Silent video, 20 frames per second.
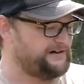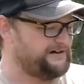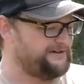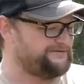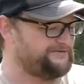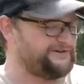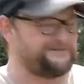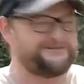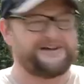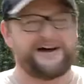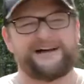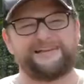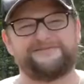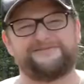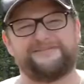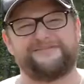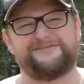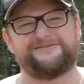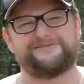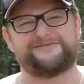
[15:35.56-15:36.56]
They're not
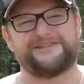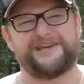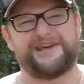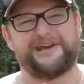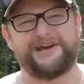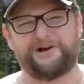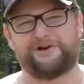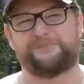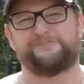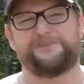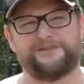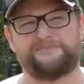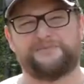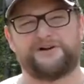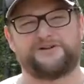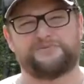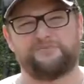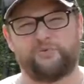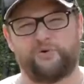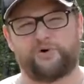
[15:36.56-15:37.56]
terribly
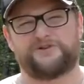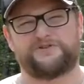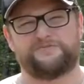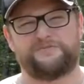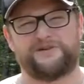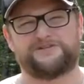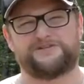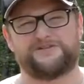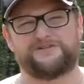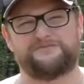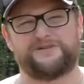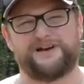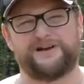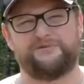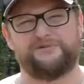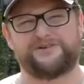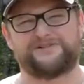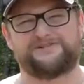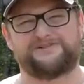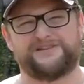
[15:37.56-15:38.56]
much more expensive, but I
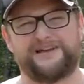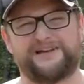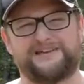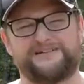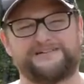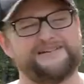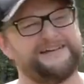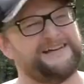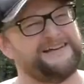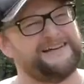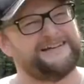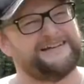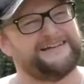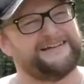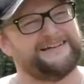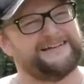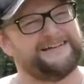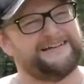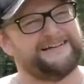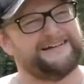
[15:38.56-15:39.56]
want to say,
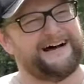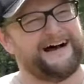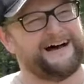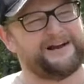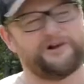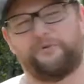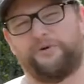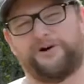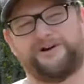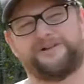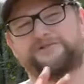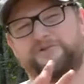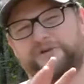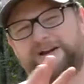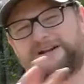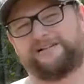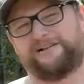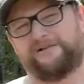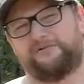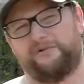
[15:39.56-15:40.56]
I don't want to
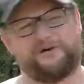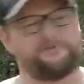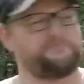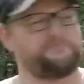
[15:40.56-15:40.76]
directly quote a